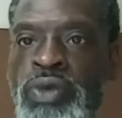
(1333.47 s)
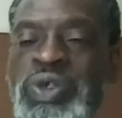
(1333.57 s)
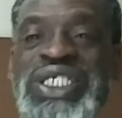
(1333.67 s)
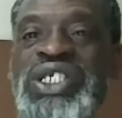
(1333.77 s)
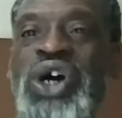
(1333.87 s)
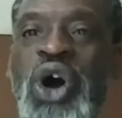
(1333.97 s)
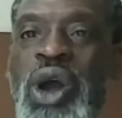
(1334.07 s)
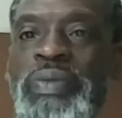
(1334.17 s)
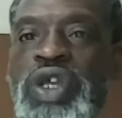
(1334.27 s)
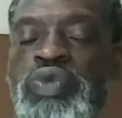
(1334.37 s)
We was in
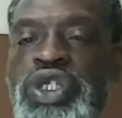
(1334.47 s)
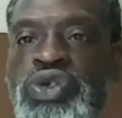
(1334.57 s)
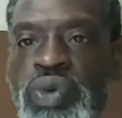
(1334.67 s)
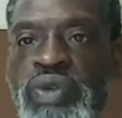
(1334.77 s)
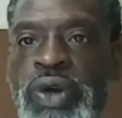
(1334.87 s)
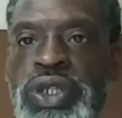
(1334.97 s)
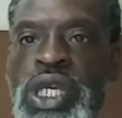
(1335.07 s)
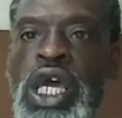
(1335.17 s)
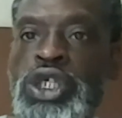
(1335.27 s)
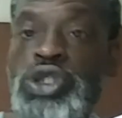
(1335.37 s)
harmony with the universe.
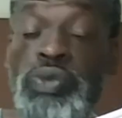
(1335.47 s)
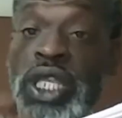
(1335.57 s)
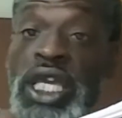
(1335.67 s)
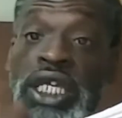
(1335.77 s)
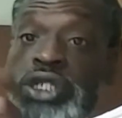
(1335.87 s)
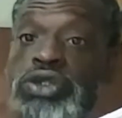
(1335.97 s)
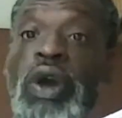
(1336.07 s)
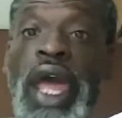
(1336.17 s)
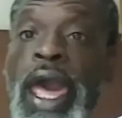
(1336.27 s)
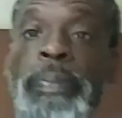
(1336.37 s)
So things
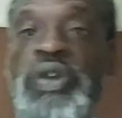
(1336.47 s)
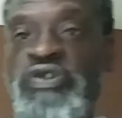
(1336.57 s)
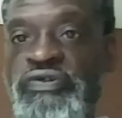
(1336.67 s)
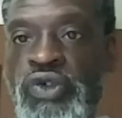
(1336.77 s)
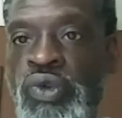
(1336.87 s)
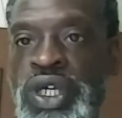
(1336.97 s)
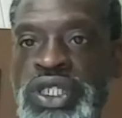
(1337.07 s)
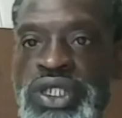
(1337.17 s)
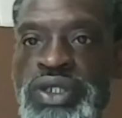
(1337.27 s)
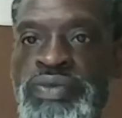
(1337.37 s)
start happening for
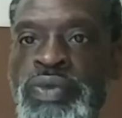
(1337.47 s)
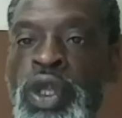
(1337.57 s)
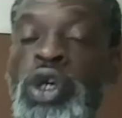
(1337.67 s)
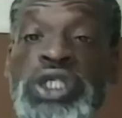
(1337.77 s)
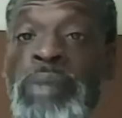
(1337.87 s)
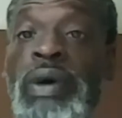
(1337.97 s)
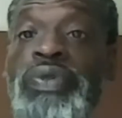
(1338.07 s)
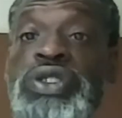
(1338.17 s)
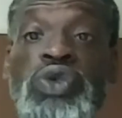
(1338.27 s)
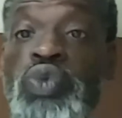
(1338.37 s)
us. Some of
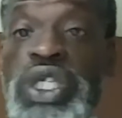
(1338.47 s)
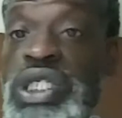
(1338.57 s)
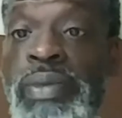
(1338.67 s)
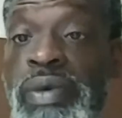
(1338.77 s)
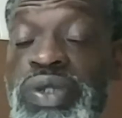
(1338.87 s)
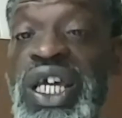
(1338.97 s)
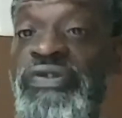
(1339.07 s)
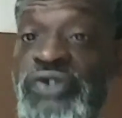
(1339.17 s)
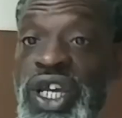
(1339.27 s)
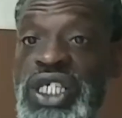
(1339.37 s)
us knew we. Some of us got
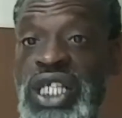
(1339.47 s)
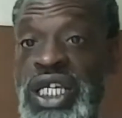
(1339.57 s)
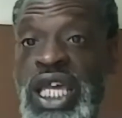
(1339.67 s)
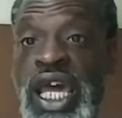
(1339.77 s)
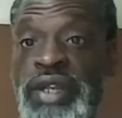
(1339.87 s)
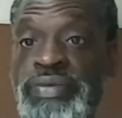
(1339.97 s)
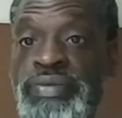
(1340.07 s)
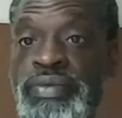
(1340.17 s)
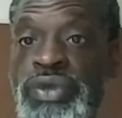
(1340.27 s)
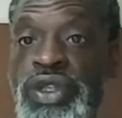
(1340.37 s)
friends like that
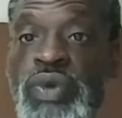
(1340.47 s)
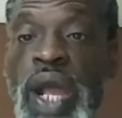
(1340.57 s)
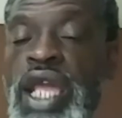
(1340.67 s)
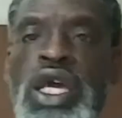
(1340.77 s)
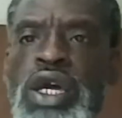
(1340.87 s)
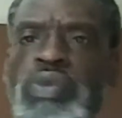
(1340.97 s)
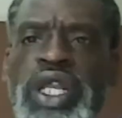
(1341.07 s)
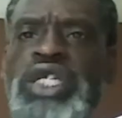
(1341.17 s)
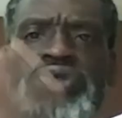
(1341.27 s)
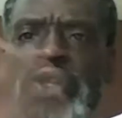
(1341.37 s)
right? Well,
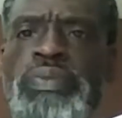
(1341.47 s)
they, you know,